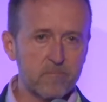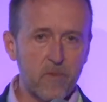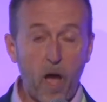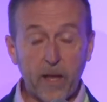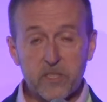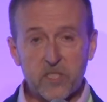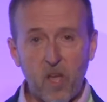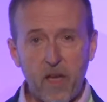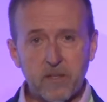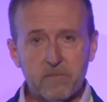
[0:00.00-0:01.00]

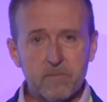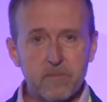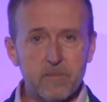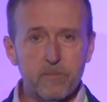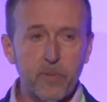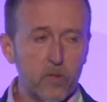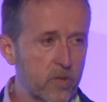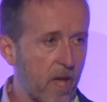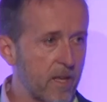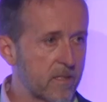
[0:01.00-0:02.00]
Einstein, Bill
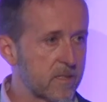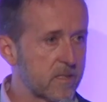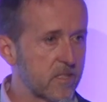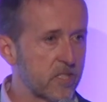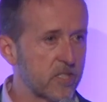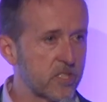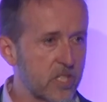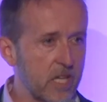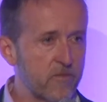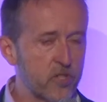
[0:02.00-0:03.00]
Gates,
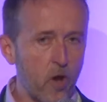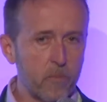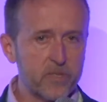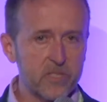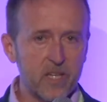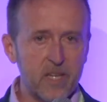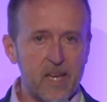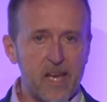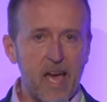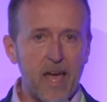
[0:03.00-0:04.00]
Steve Jobs,
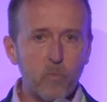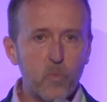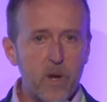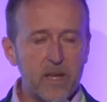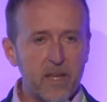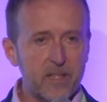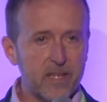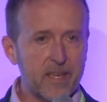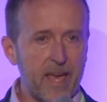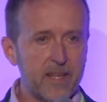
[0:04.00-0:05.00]
and we need to
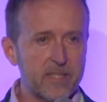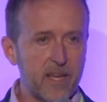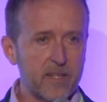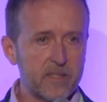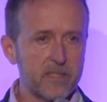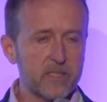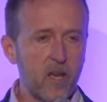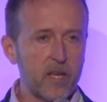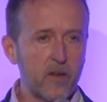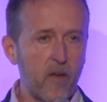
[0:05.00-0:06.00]
cater and
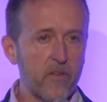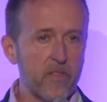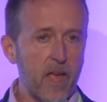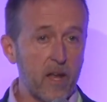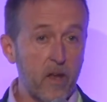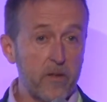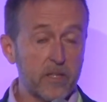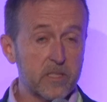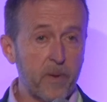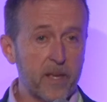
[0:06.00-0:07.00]
design for their
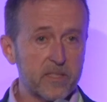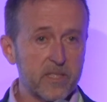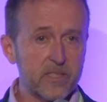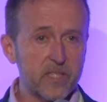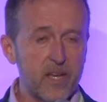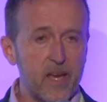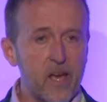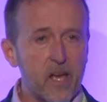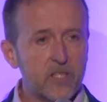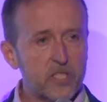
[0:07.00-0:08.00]
learning spaces.
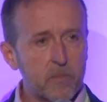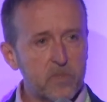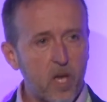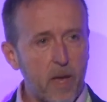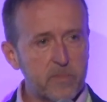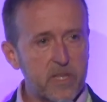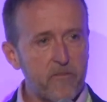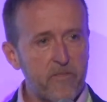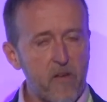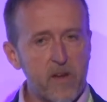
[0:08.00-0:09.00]
Sometimes they're
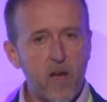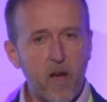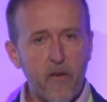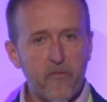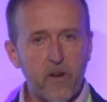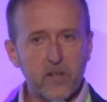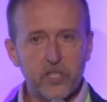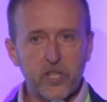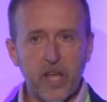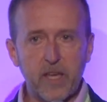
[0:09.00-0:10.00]
very high
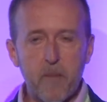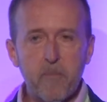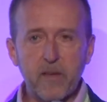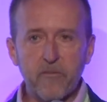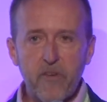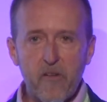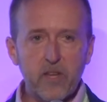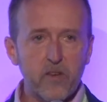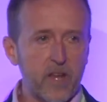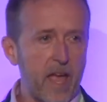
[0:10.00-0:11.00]
functioning and make very
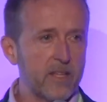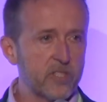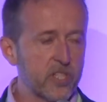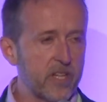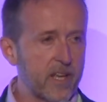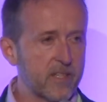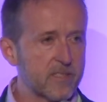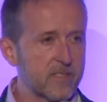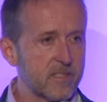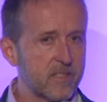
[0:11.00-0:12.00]
good
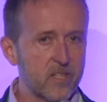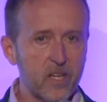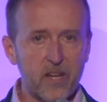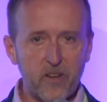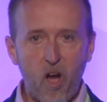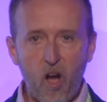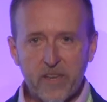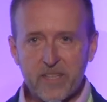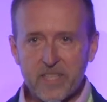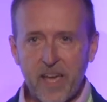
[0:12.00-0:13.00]
engineers and
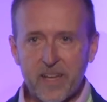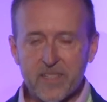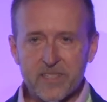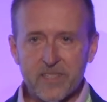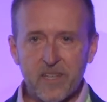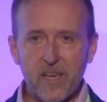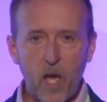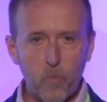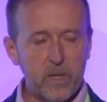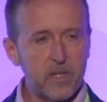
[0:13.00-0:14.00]
architects,
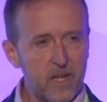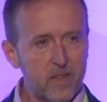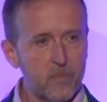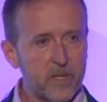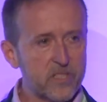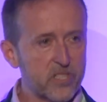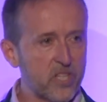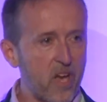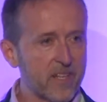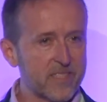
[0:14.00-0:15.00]
and we need them in
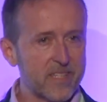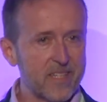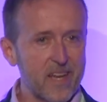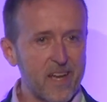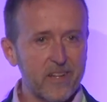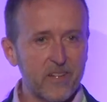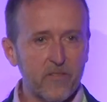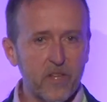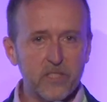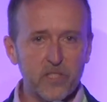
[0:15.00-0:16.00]
society, and
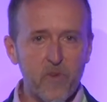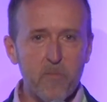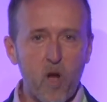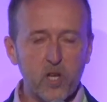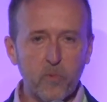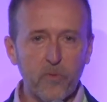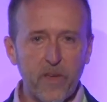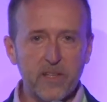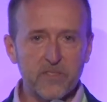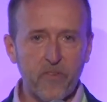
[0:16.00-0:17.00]
they've done some remarkable
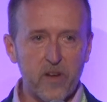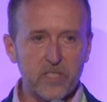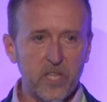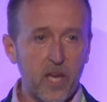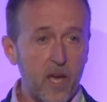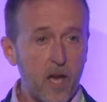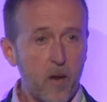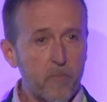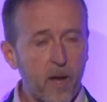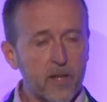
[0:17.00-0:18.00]
things for us,
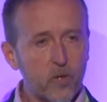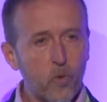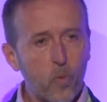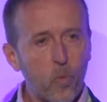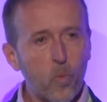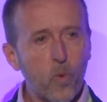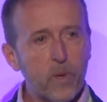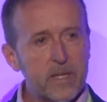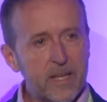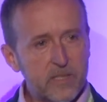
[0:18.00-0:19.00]
but
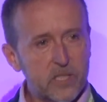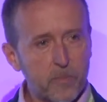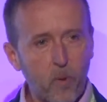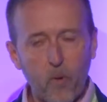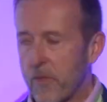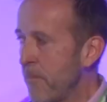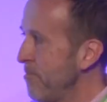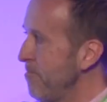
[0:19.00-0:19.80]
we need to support them.